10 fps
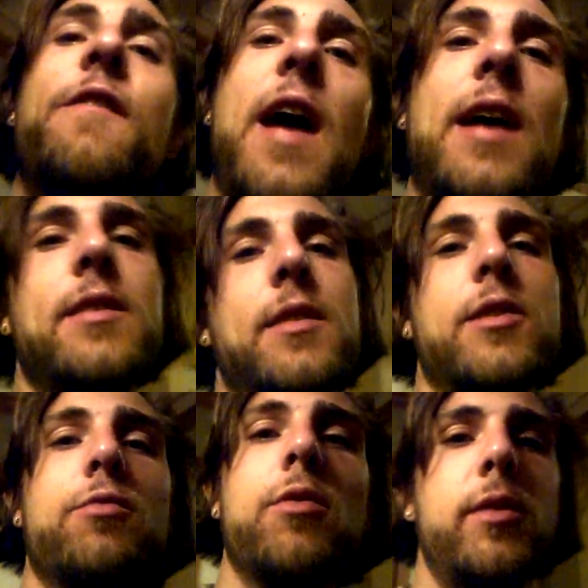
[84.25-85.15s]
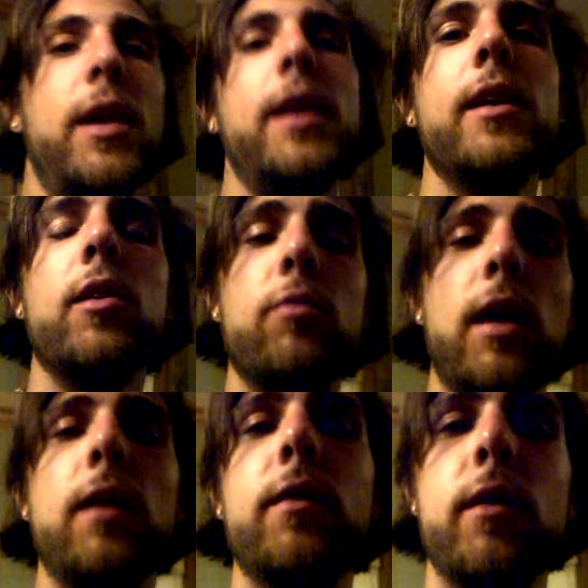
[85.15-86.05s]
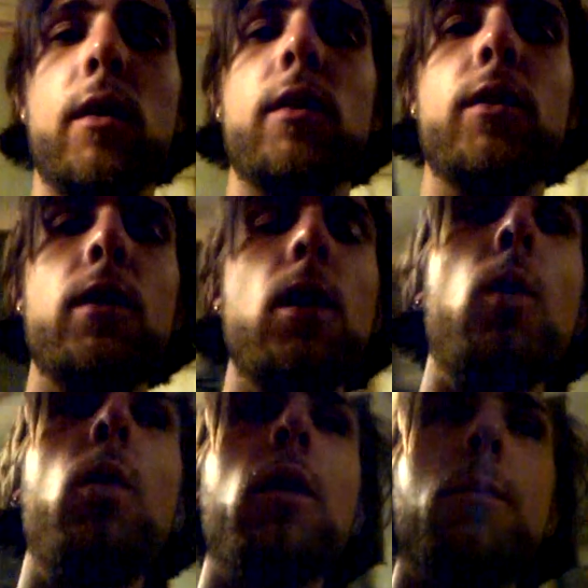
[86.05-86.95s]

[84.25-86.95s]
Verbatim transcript: fastest rotating around the Earth,